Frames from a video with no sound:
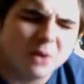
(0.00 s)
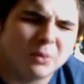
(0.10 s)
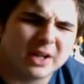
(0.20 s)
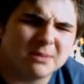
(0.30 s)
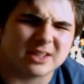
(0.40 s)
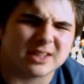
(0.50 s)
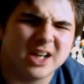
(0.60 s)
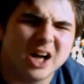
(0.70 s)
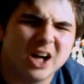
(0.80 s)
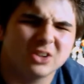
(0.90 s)
When it comes to
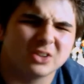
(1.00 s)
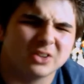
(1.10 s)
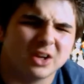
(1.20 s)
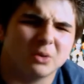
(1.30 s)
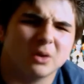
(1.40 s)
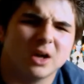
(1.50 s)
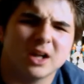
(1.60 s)
color, though,